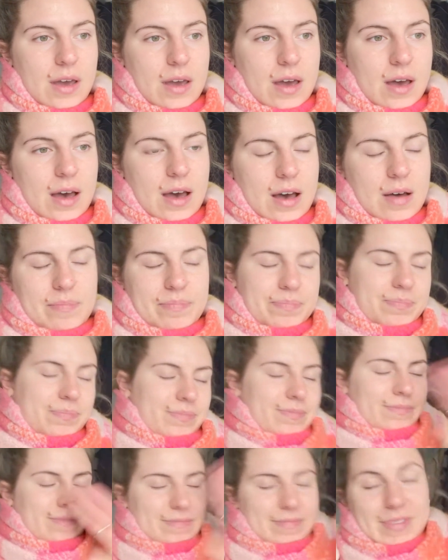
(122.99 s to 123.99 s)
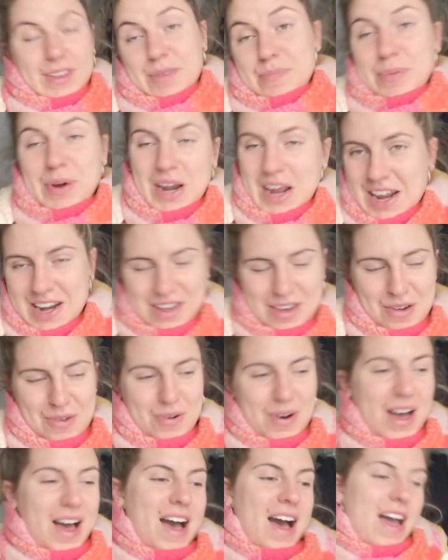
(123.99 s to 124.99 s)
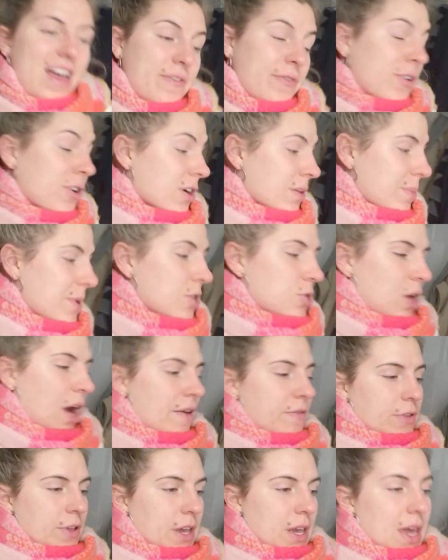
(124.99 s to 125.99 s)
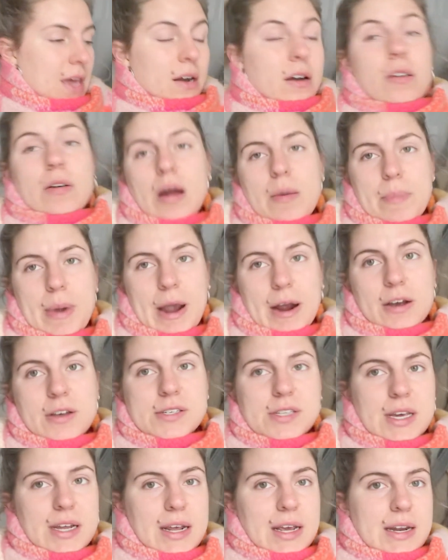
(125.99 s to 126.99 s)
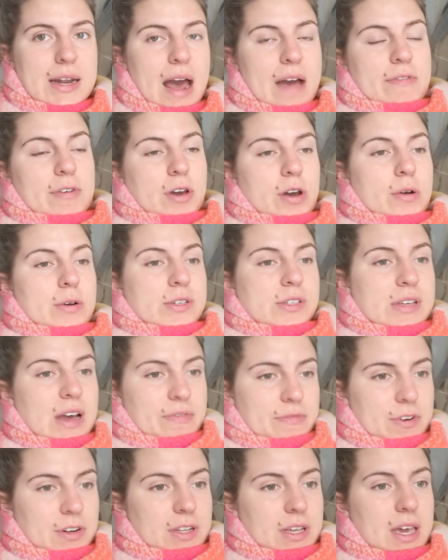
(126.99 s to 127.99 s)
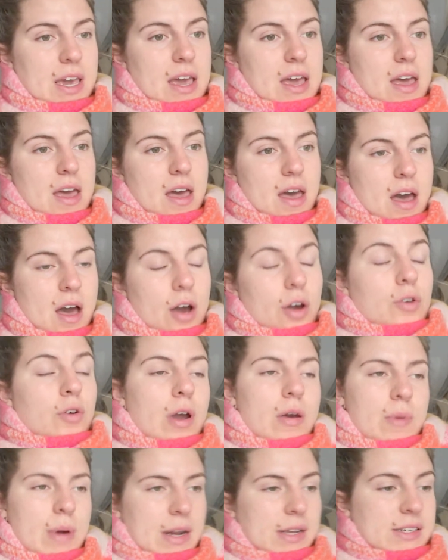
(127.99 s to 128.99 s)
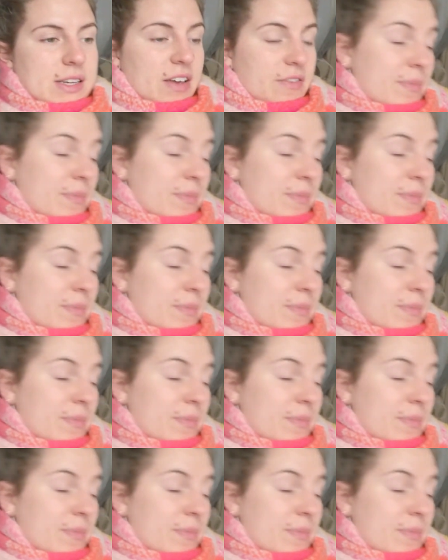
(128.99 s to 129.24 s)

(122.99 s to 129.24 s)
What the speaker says: But anywho, if you're going to be traveling in and around Paris, getting a Navigo is definitely a great way to save